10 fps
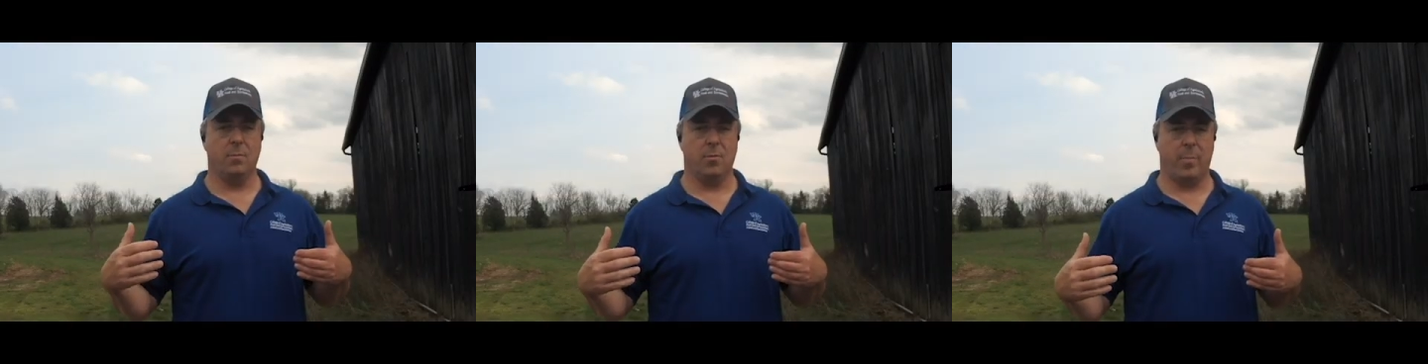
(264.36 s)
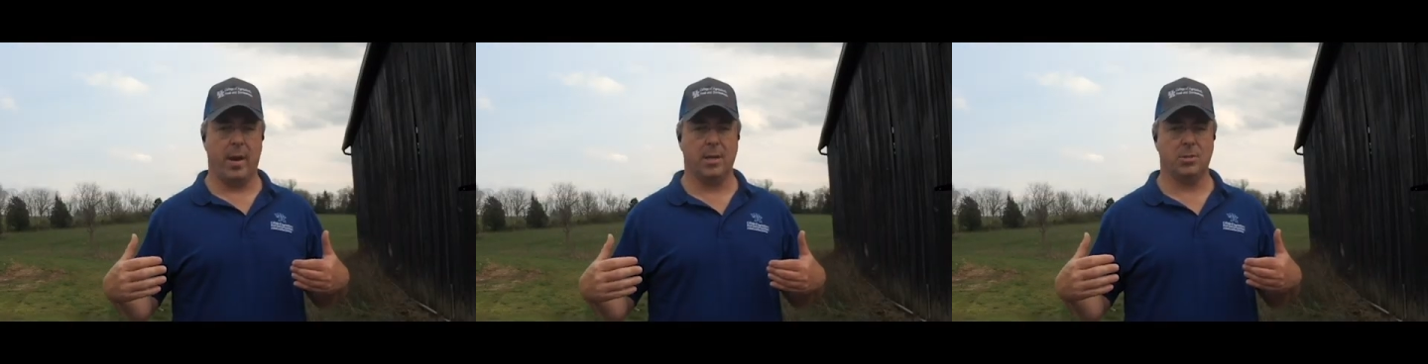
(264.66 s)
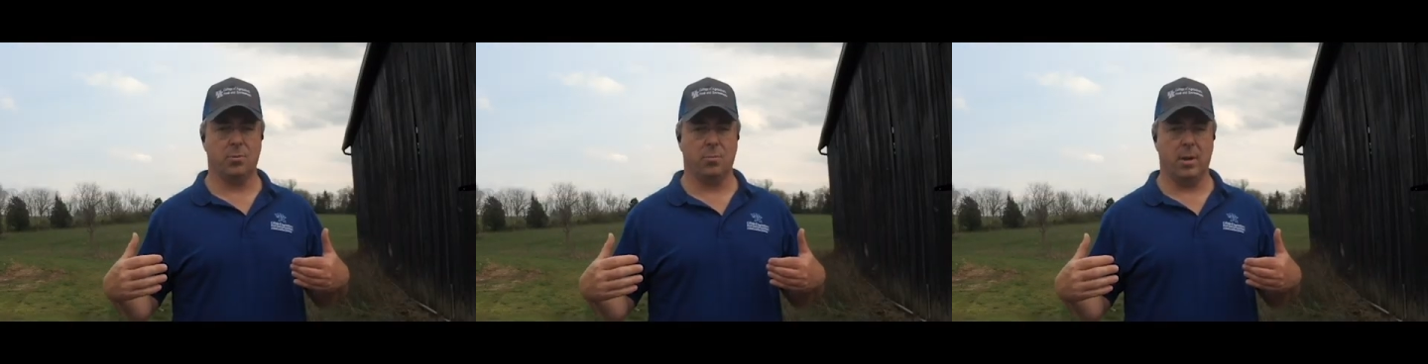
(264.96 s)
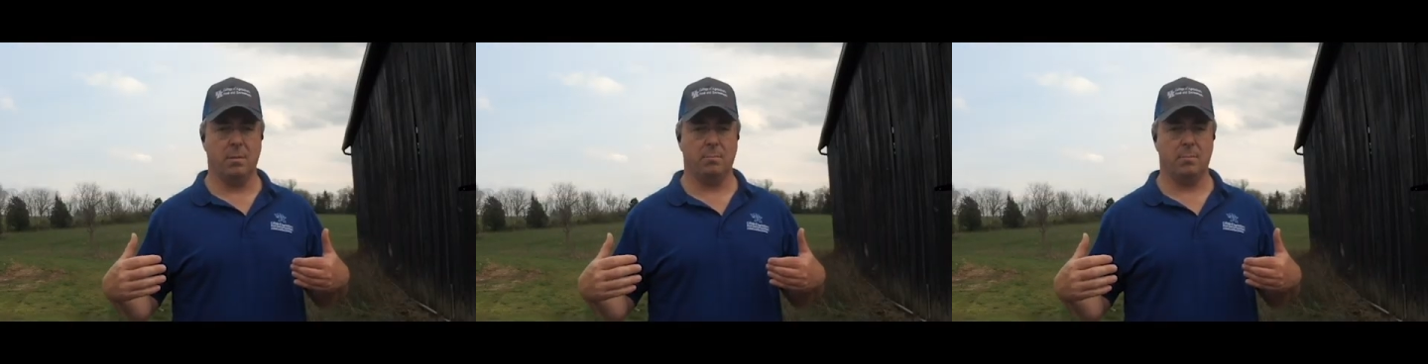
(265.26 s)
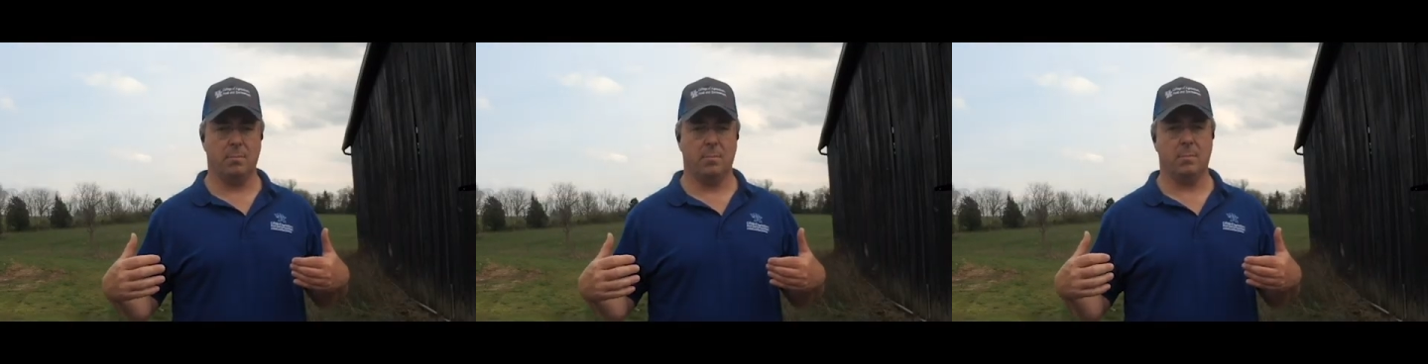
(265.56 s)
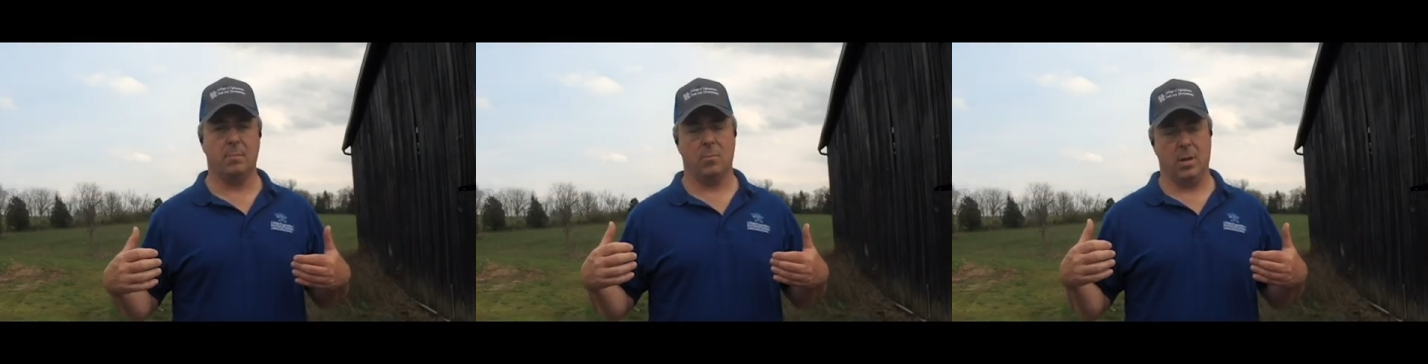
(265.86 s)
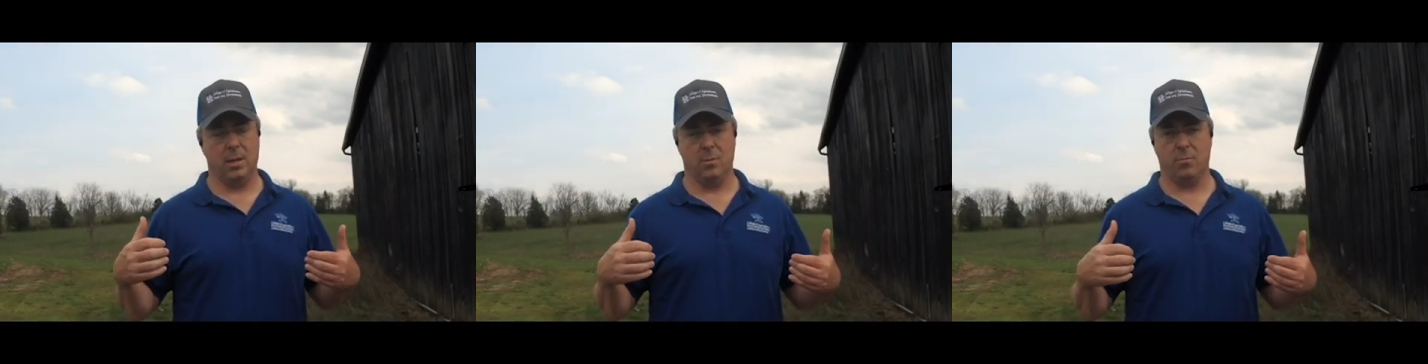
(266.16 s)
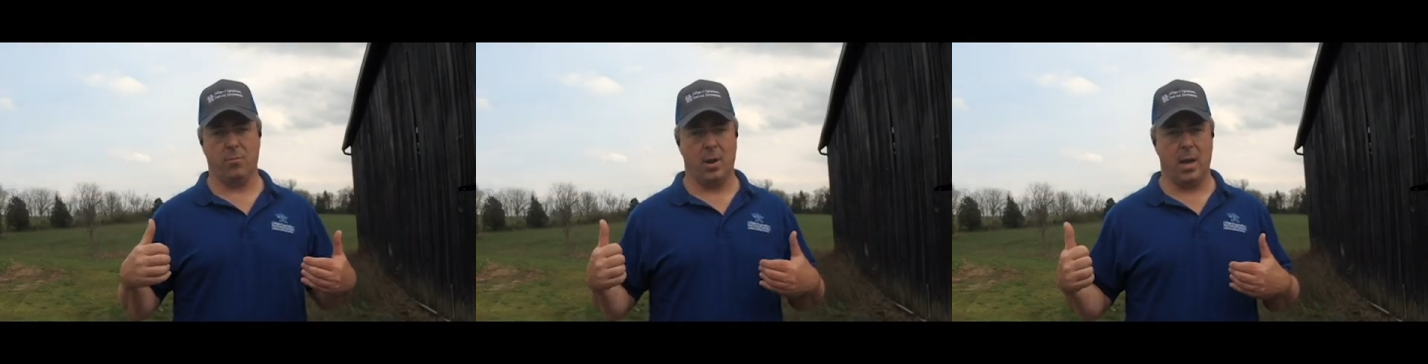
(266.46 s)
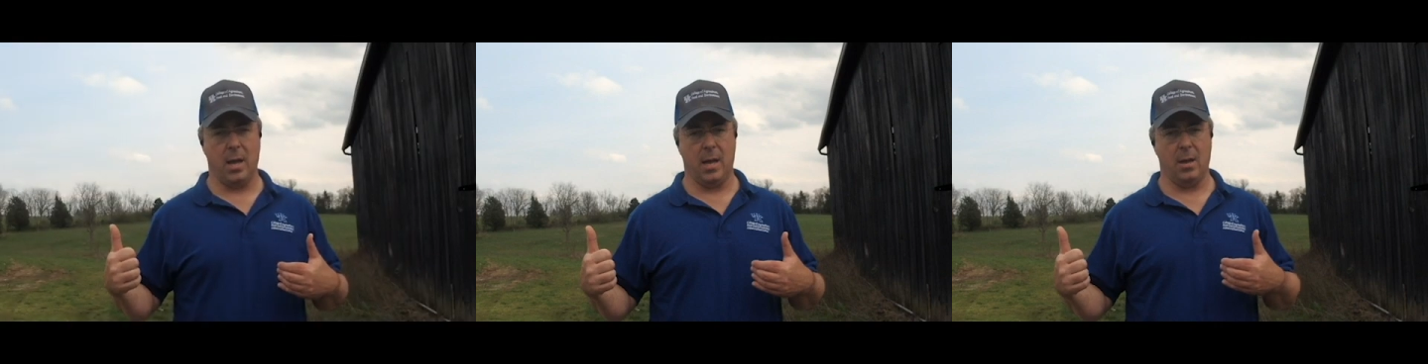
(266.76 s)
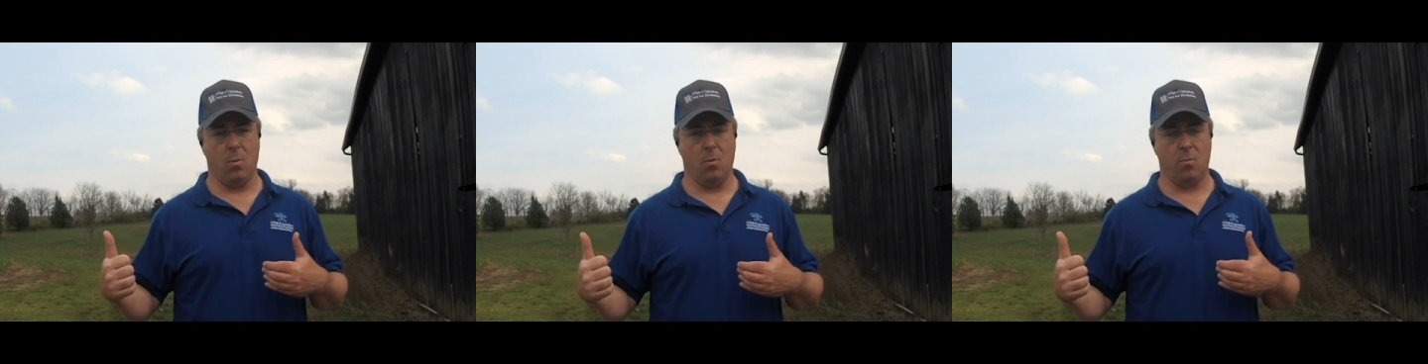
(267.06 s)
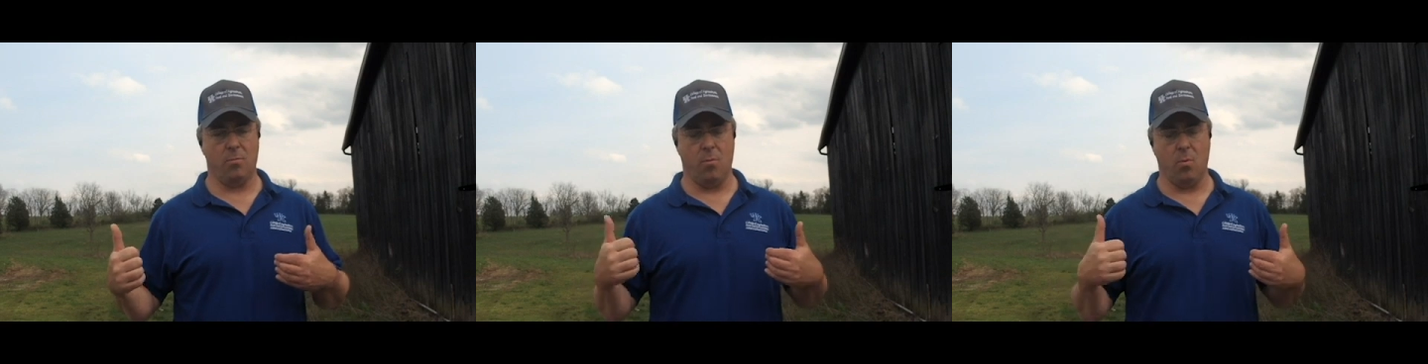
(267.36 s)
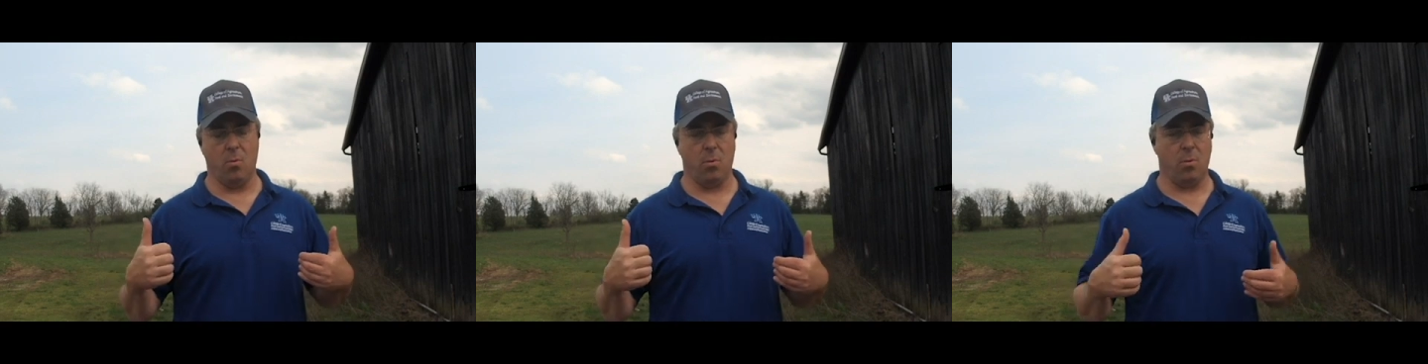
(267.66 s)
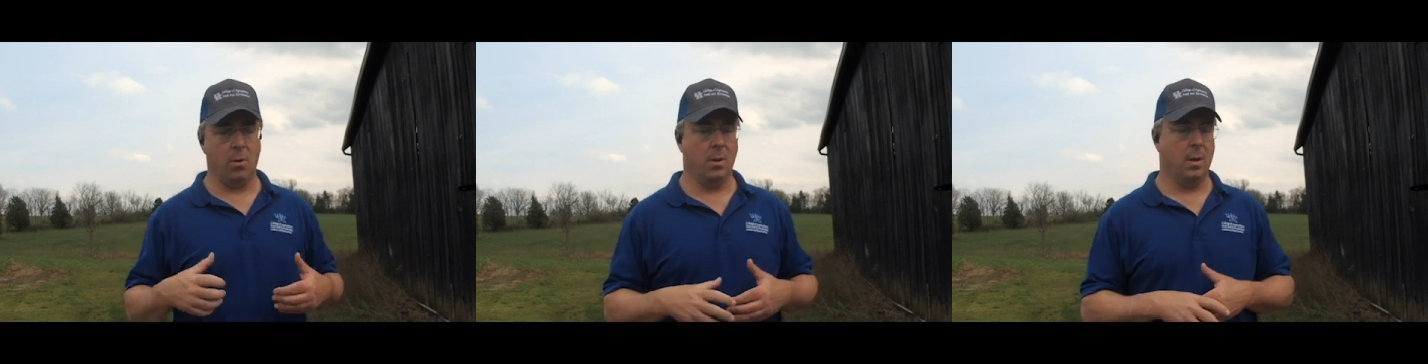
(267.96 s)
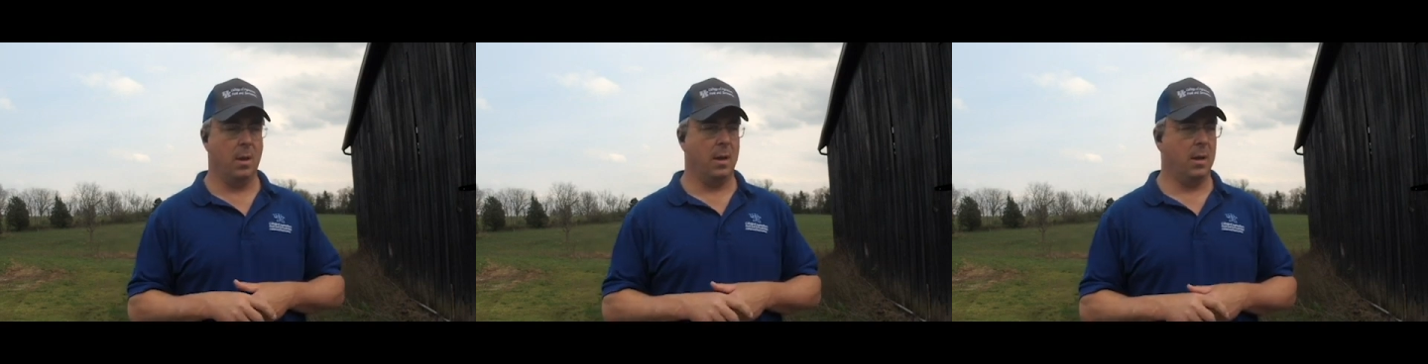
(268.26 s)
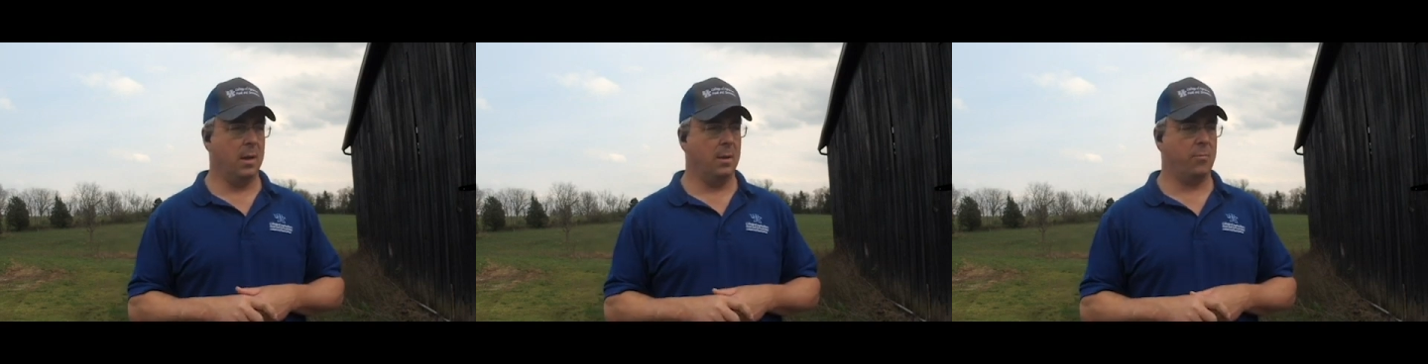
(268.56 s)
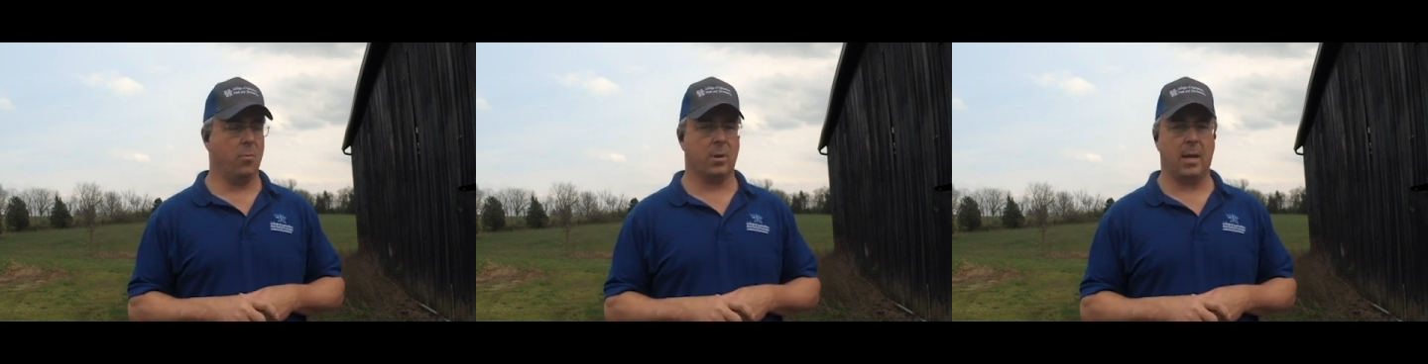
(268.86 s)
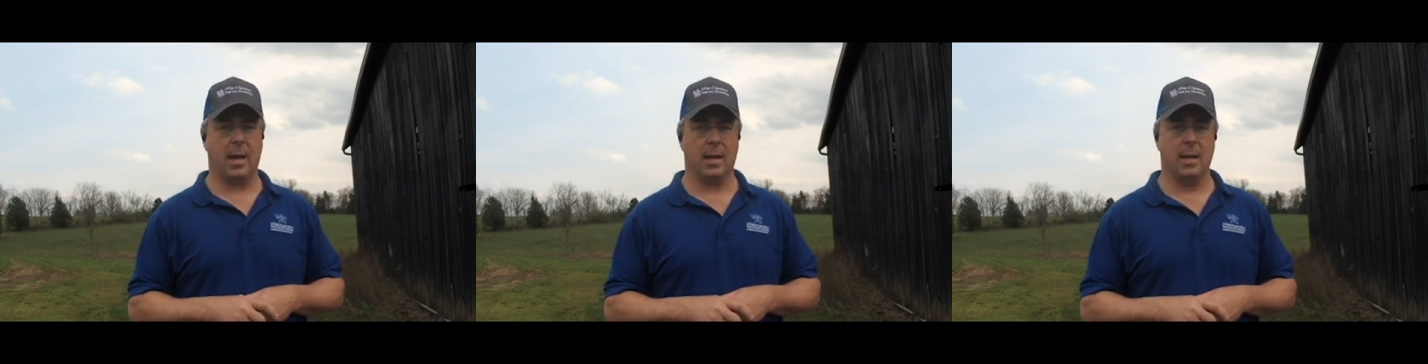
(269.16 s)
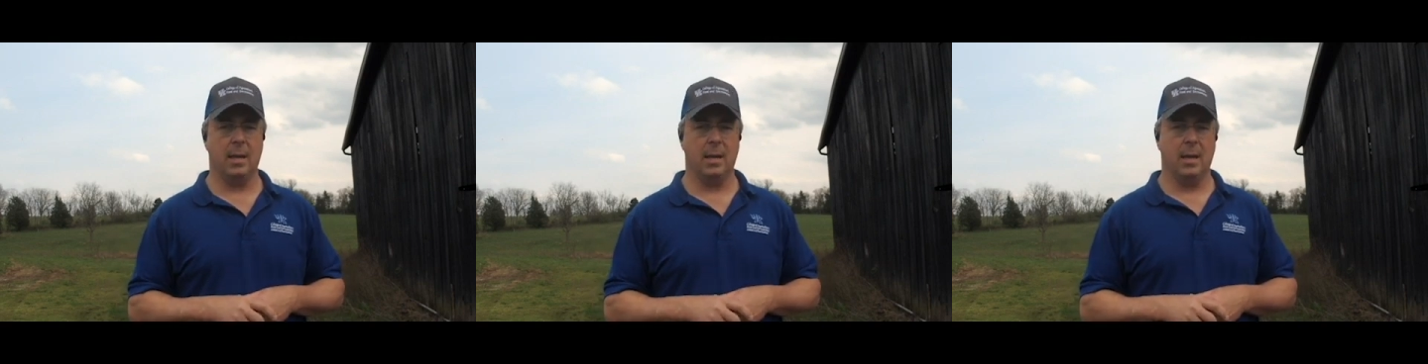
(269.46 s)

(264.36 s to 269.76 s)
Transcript: for pasture rent, either for hay or for cattle.